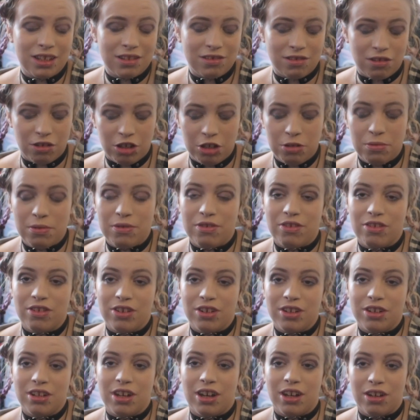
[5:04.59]
Don't get me
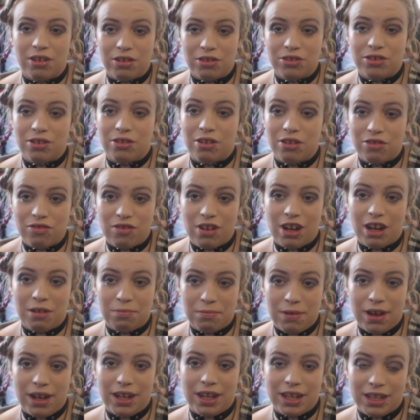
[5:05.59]
wrong, I also got
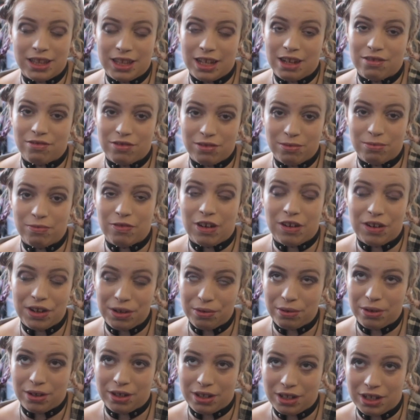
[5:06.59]
dragged back in that room very
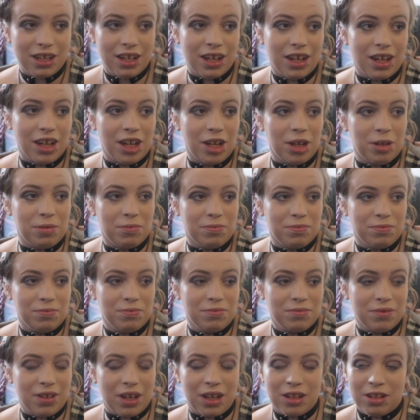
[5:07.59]
quickly.
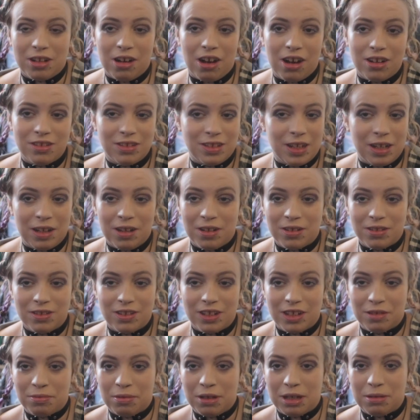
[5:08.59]
Can't take on
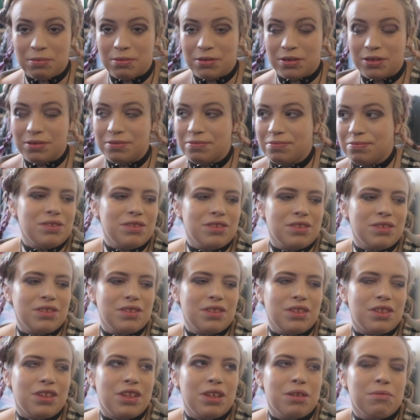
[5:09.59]
six people.
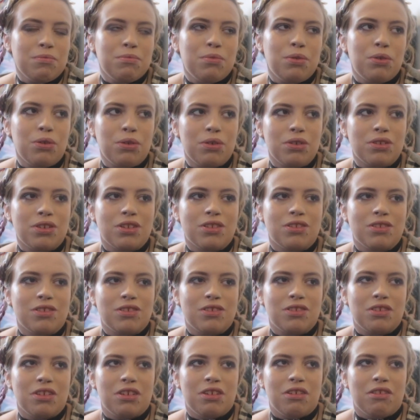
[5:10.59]
The
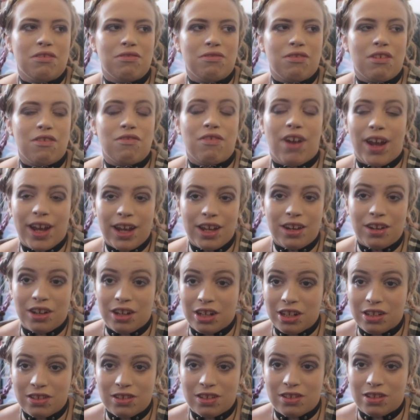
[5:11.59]
importance of
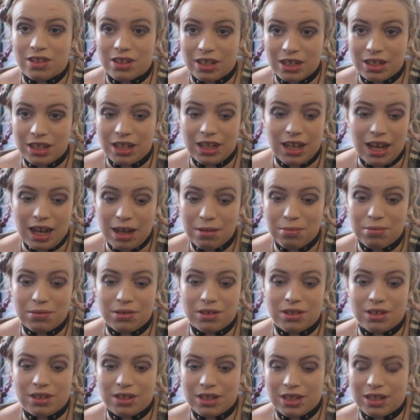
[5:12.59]
recognising that it
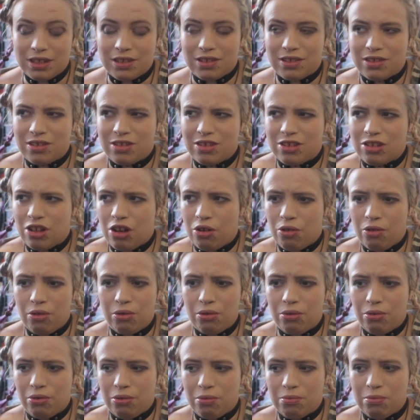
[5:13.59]
happened is
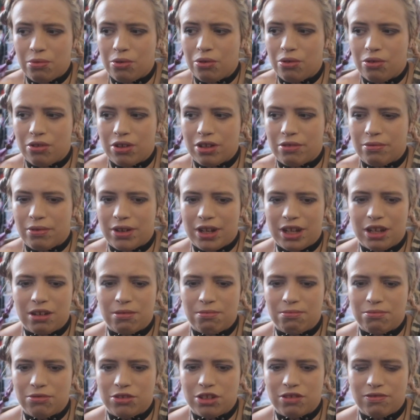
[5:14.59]
so important when it
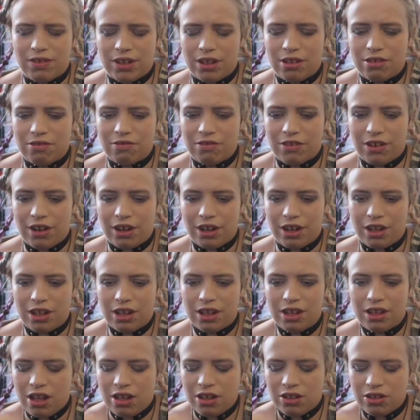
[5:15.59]
comes to recovering.
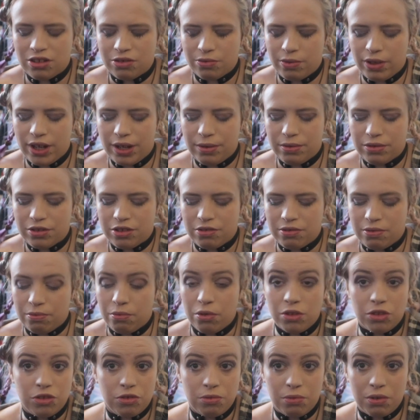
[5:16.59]
Because when I was doing
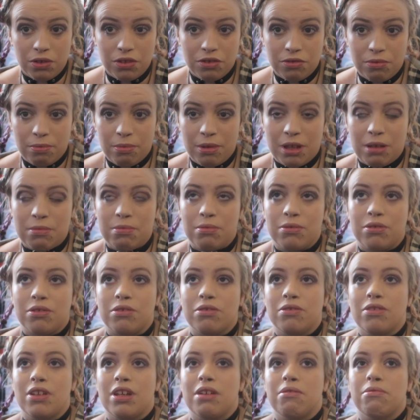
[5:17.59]
one-to-ones with
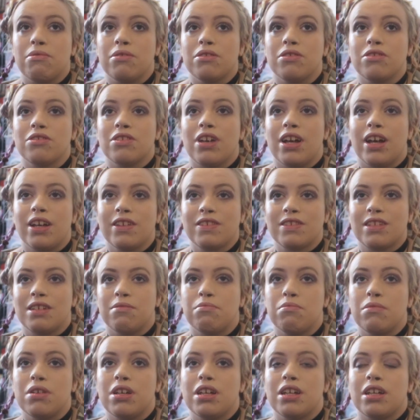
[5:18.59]
people, they was
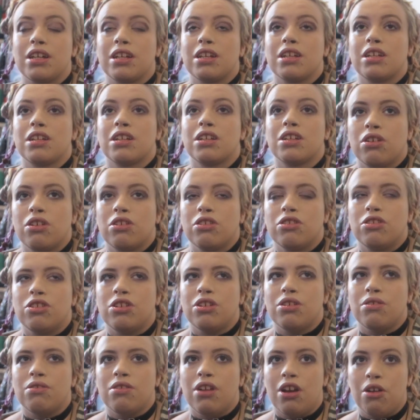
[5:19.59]
asking me,
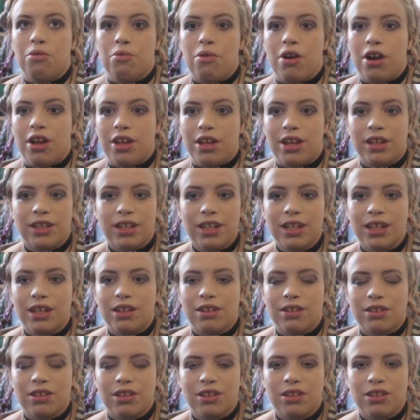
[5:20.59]
do you know why you're
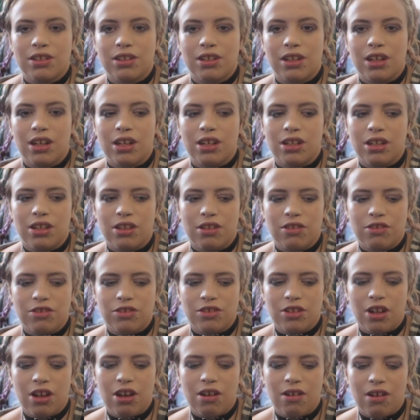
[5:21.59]
here? And at the
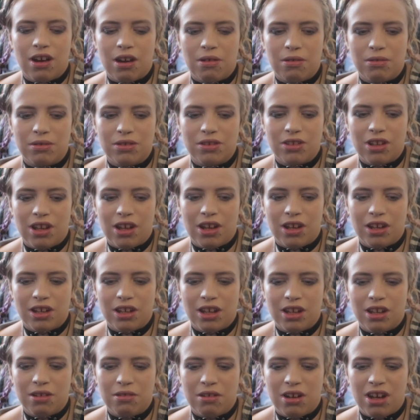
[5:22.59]
start, I was like,
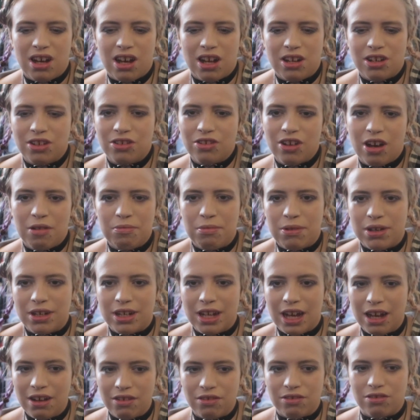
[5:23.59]
I just got a bit
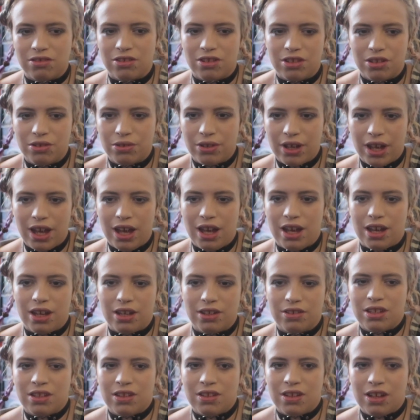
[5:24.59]
down, who
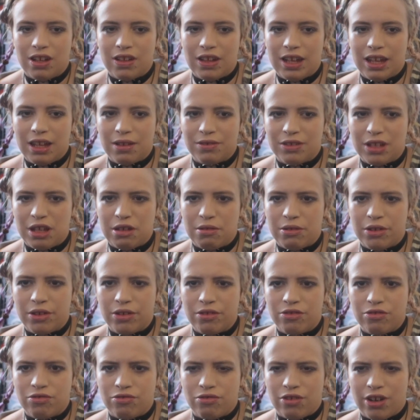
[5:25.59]
cares? And they kept saying,
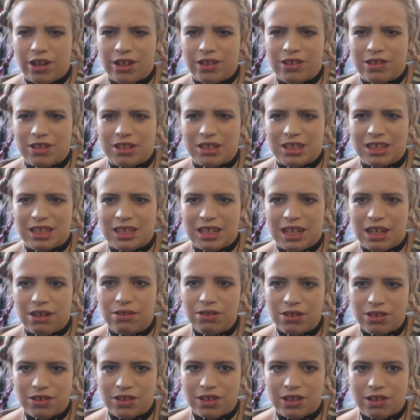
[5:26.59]
you tried to kill
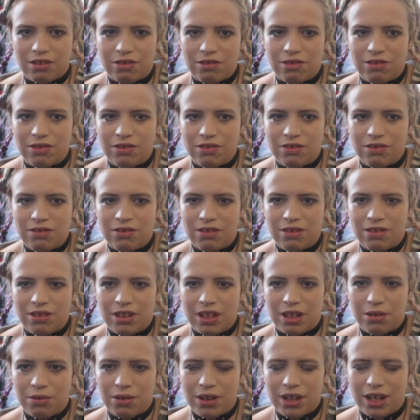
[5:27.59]
yourself
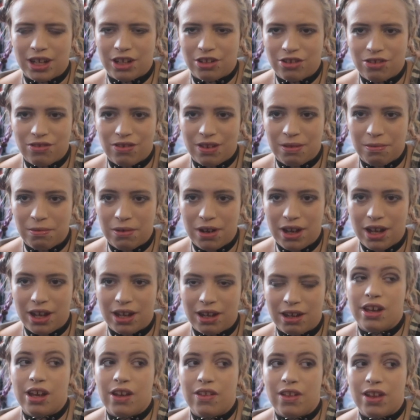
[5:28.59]
in quite an extreme
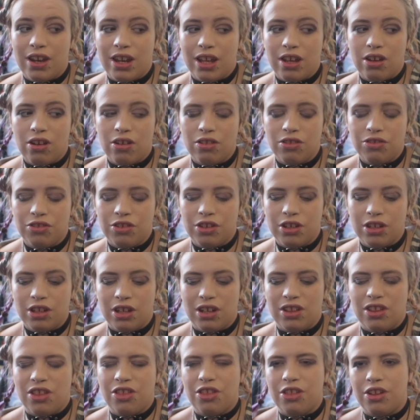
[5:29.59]
way. And then it got to
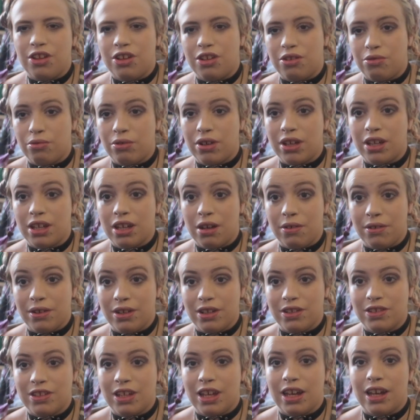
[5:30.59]
like the third week, I want
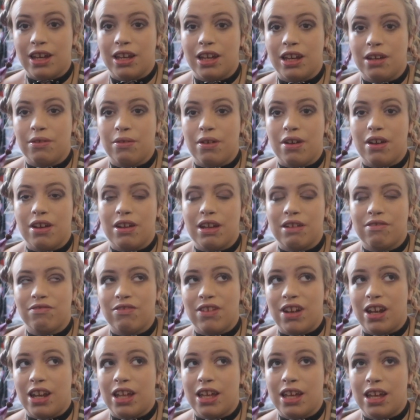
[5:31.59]
to say, where it
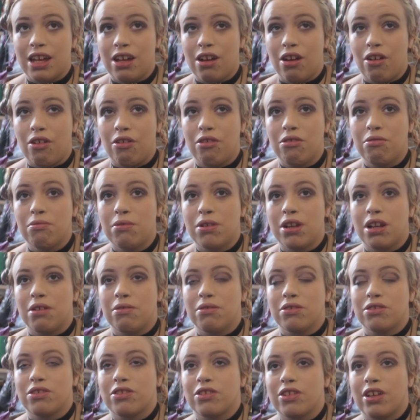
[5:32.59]
really hit home. And I
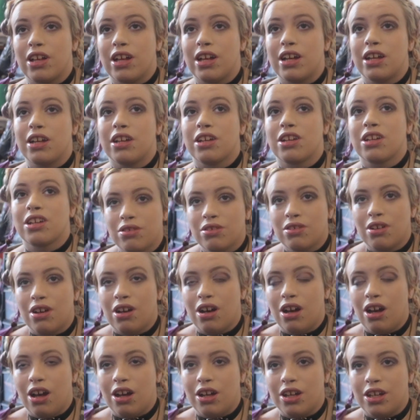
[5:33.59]
was like,
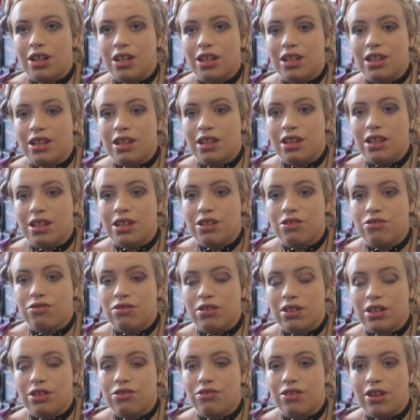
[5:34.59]
I
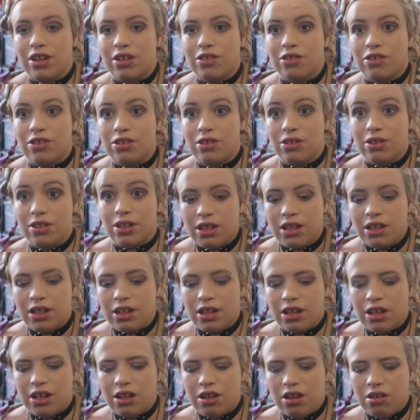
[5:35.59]
literally tried to do it.
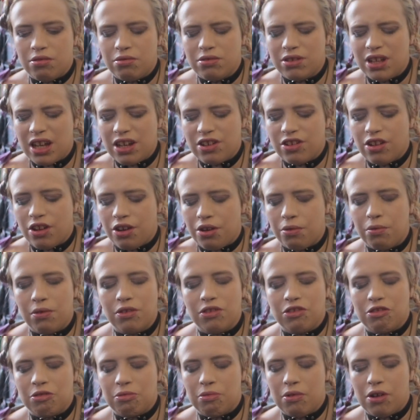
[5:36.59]
And I was actually on a
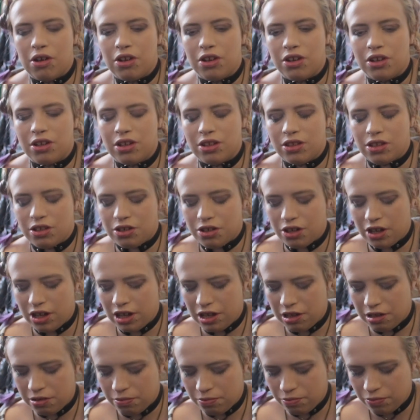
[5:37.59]
one-to-one at the
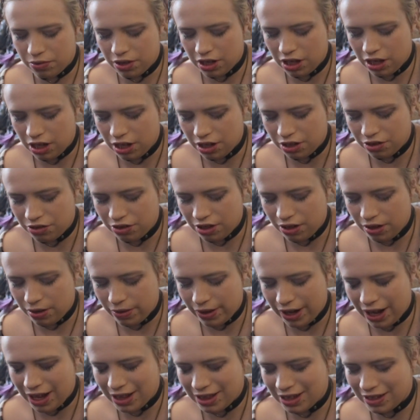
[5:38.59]
time, where I
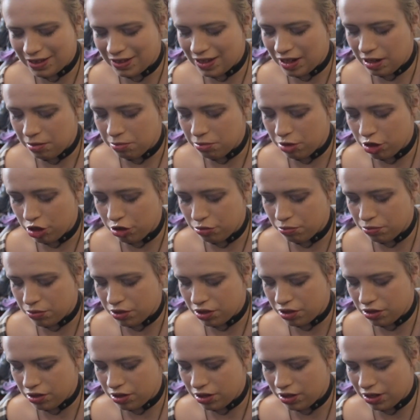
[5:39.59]
had this little
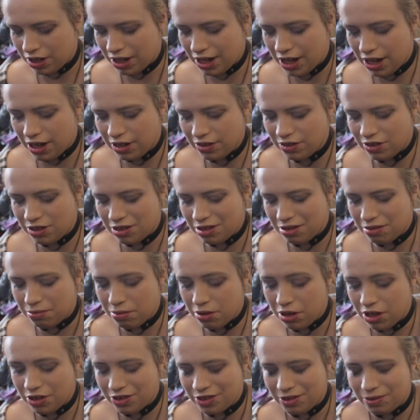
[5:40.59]
moment. And I asked the
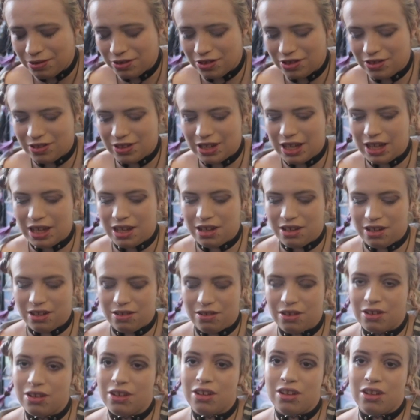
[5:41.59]
person who was sitting